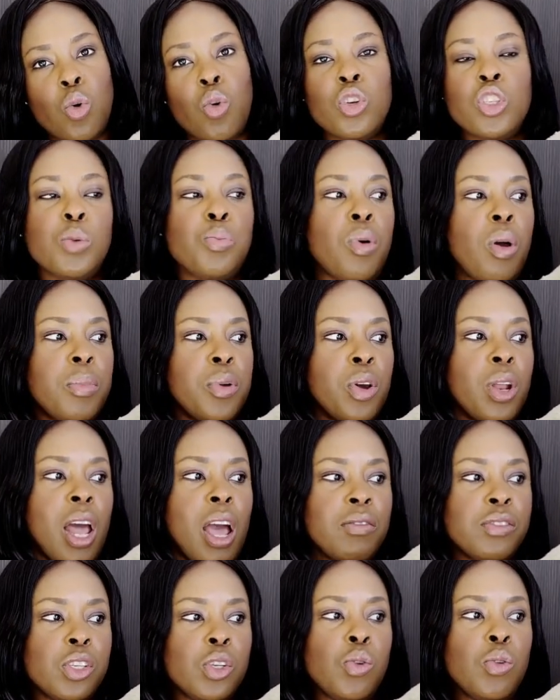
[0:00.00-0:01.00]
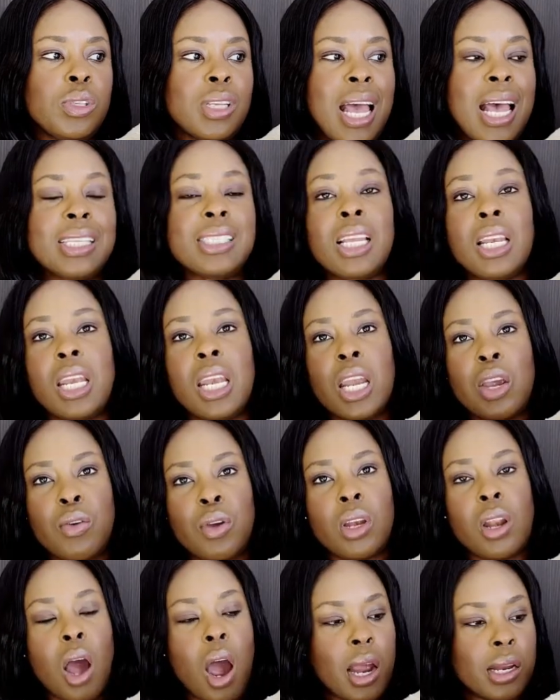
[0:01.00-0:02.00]
coat, you're probably going to have to use it as a
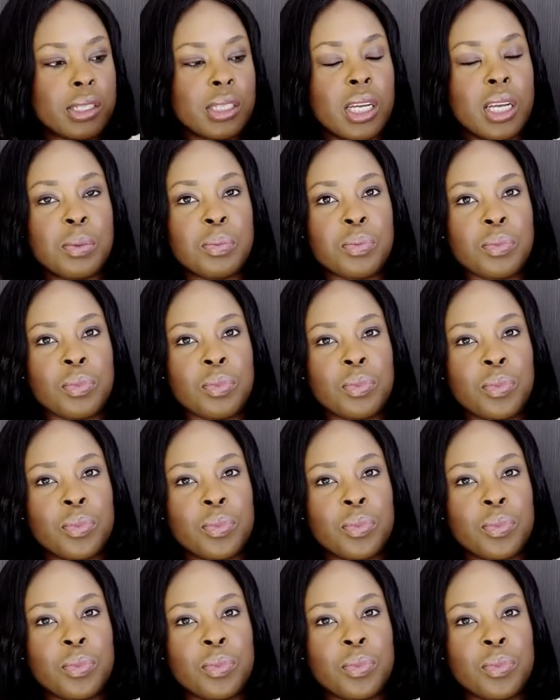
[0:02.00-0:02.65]
layering item.